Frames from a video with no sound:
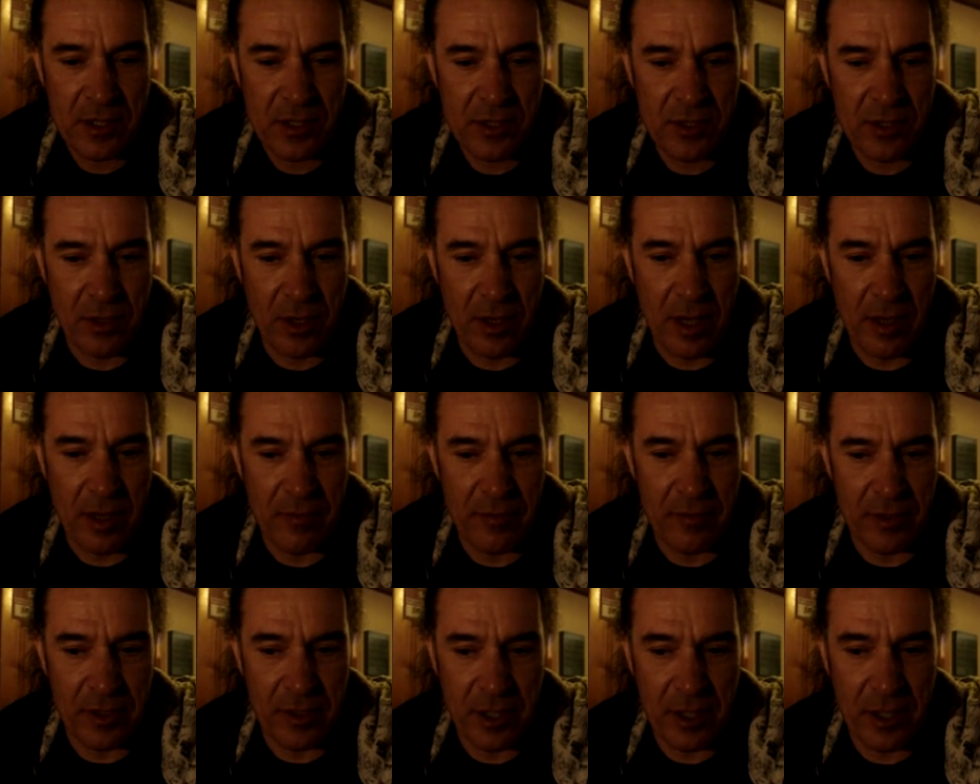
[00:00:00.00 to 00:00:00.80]
So I
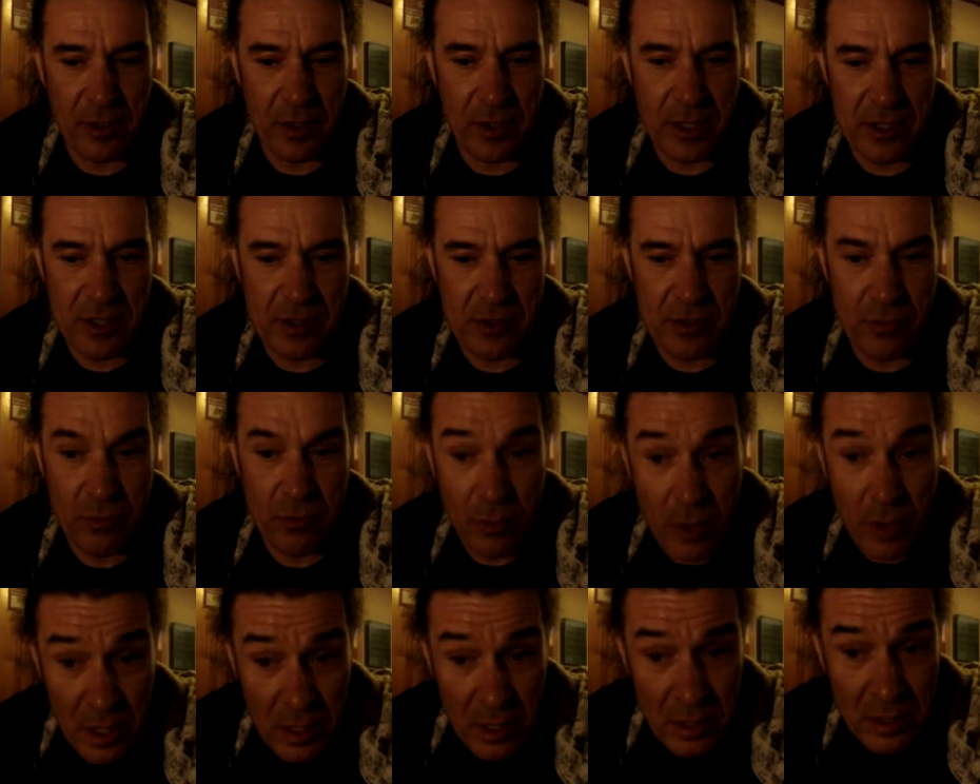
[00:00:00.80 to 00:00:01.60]
have an EOS
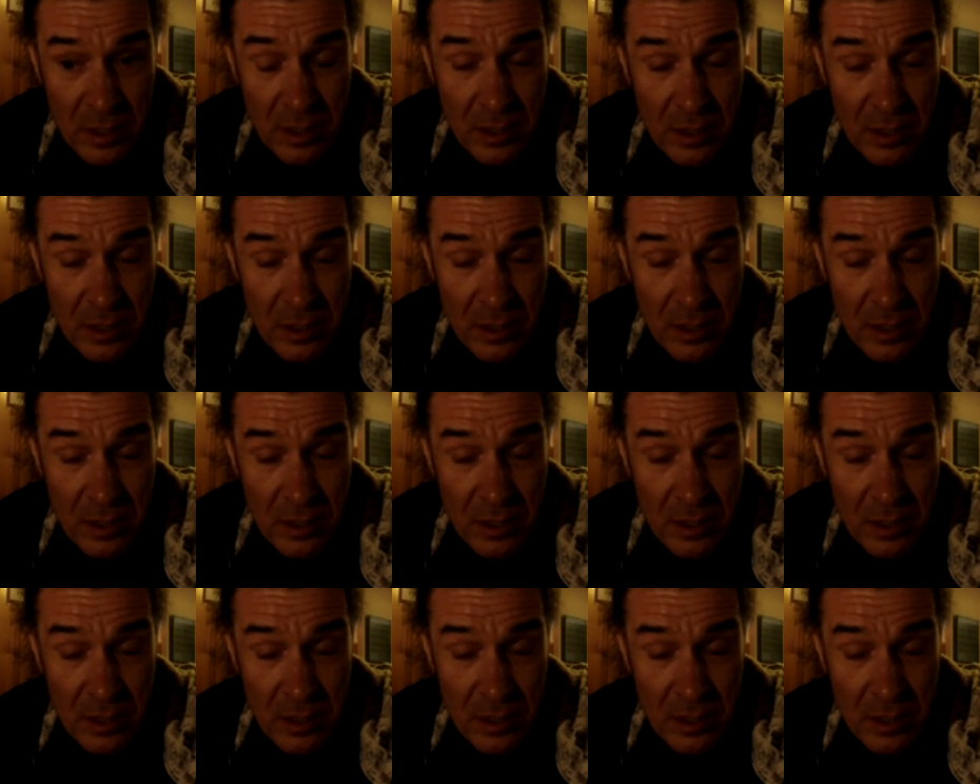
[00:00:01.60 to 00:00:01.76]
1,